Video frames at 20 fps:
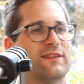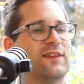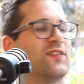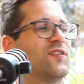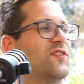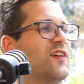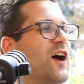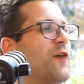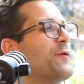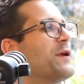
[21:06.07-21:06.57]
this
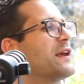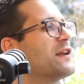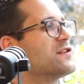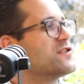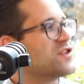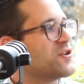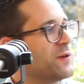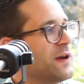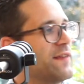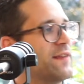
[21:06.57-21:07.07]
is how we can
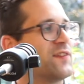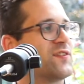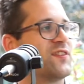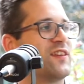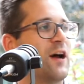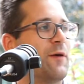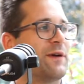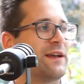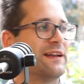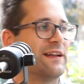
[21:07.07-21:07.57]
do it. This is
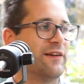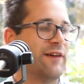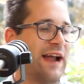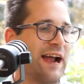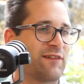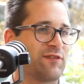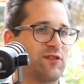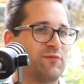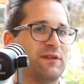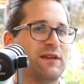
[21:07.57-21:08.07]
how we can
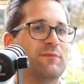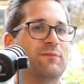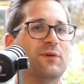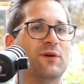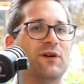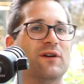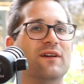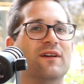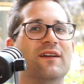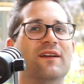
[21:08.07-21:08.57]
interact with
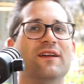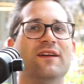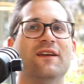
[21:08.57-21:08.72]
people.